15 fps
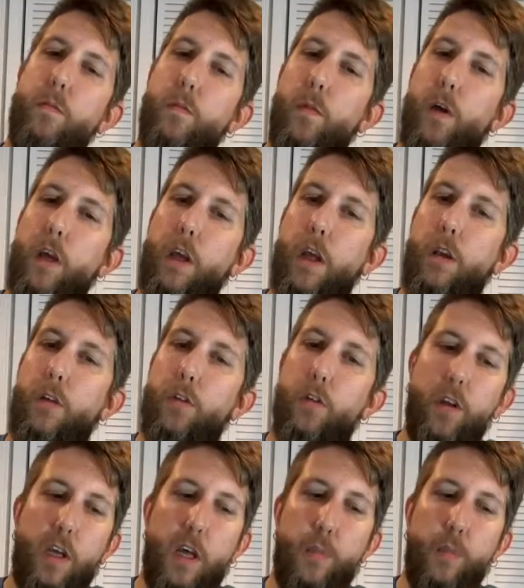Again, it's only
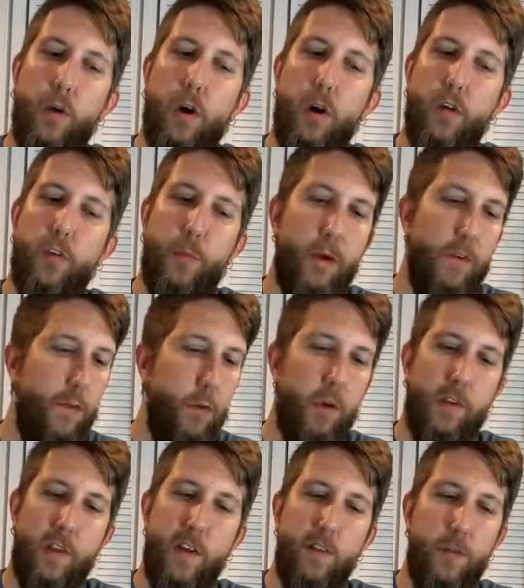a couple cards, but if you want to
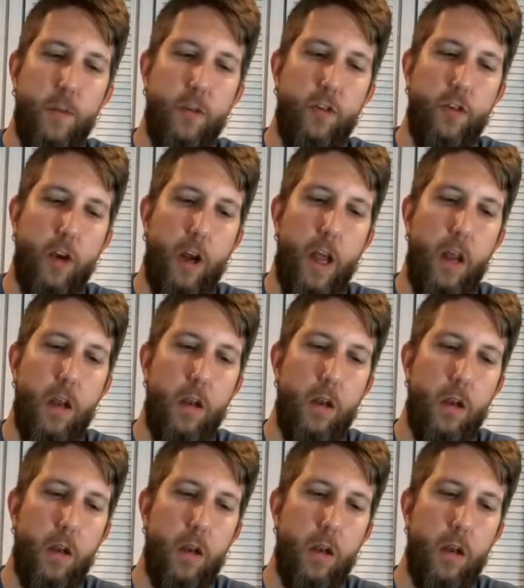sleeve them, you sure can,